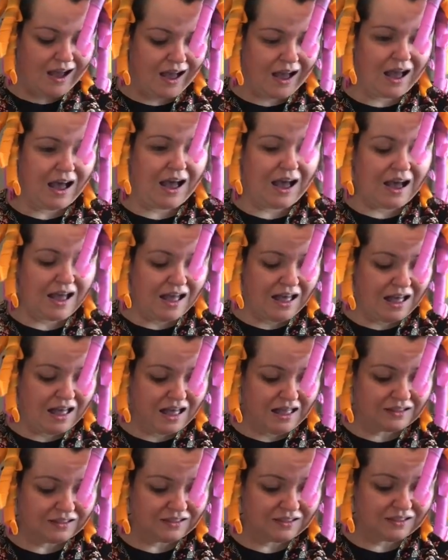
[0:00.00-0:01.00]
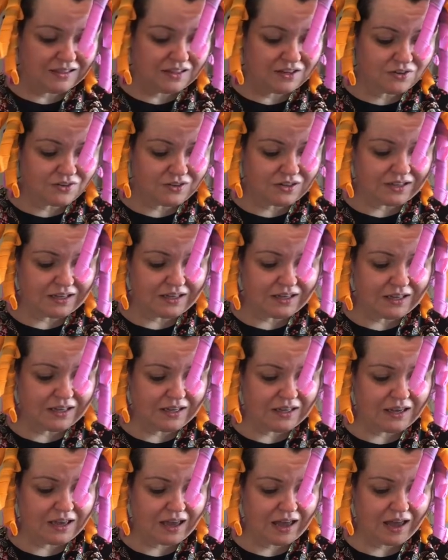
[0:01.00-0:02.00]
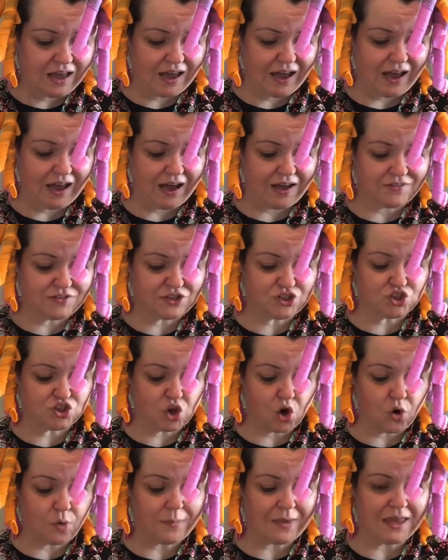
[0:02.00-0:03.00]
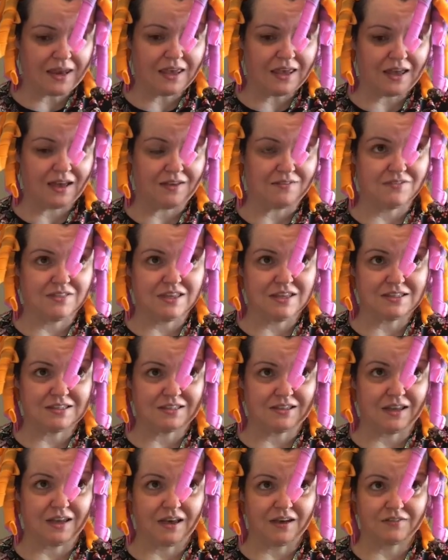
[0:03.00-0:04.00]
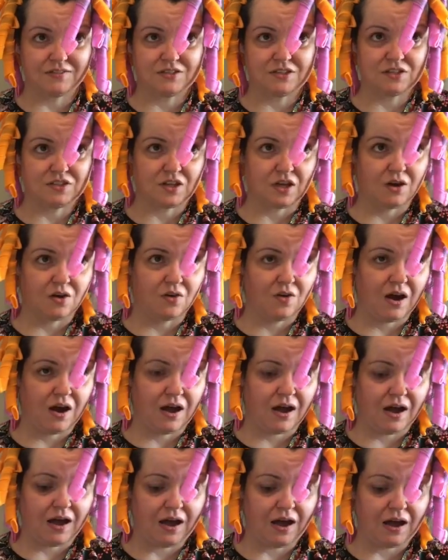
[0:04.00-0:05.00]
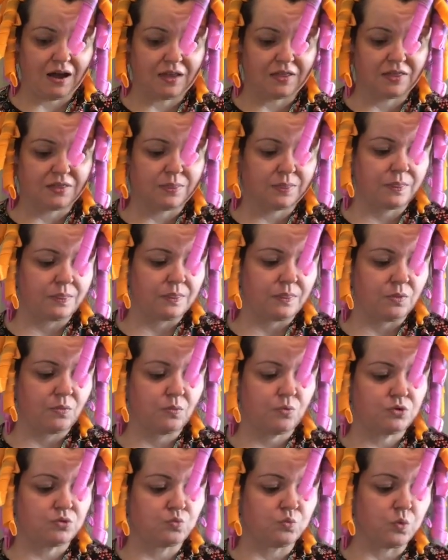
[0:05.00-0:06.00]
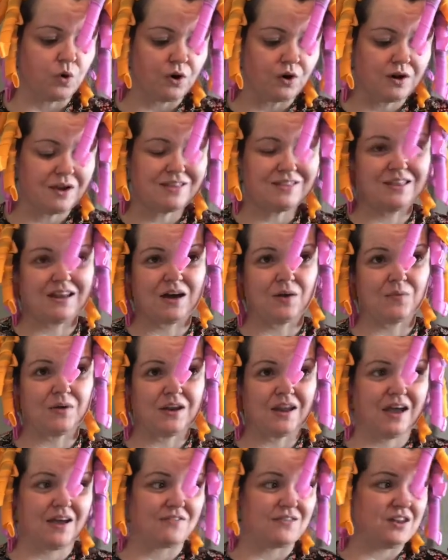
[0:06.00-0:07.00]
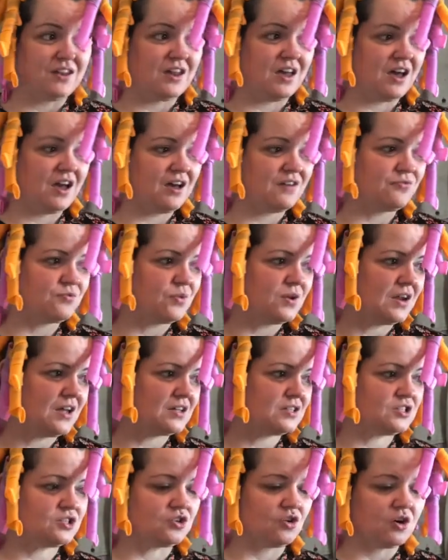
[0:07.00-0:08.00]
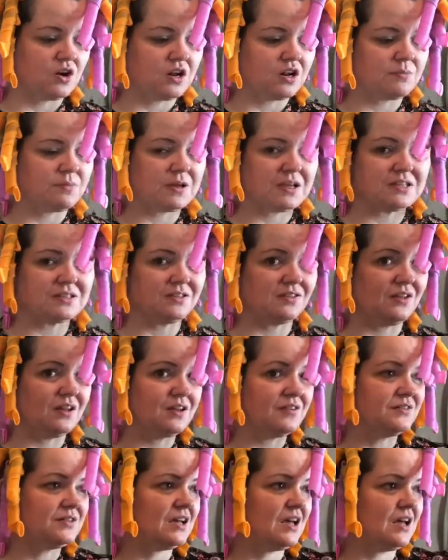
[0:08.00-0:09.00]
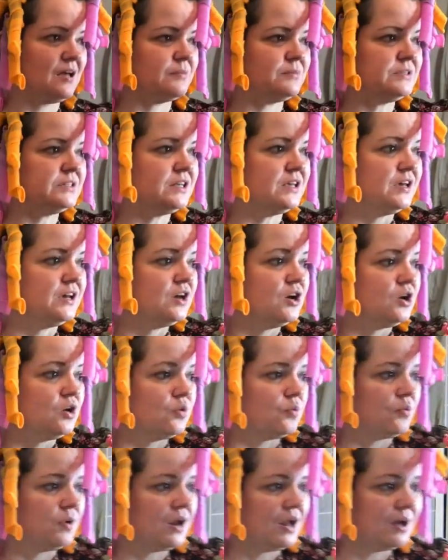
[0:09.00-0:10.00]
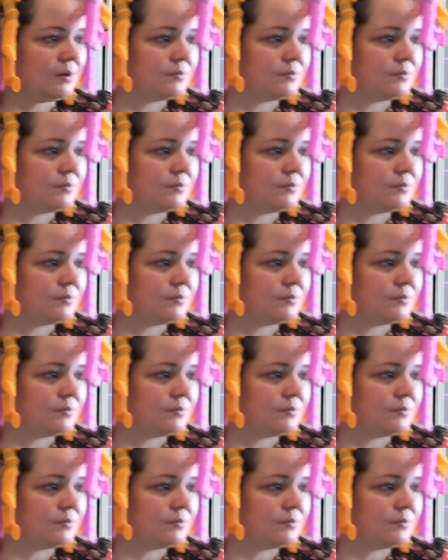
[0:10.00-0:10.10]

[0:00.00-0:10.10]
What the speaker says: I literally have so many of these left, so I was worried that I wouldn't have enough when I started, because a lot of times when I'm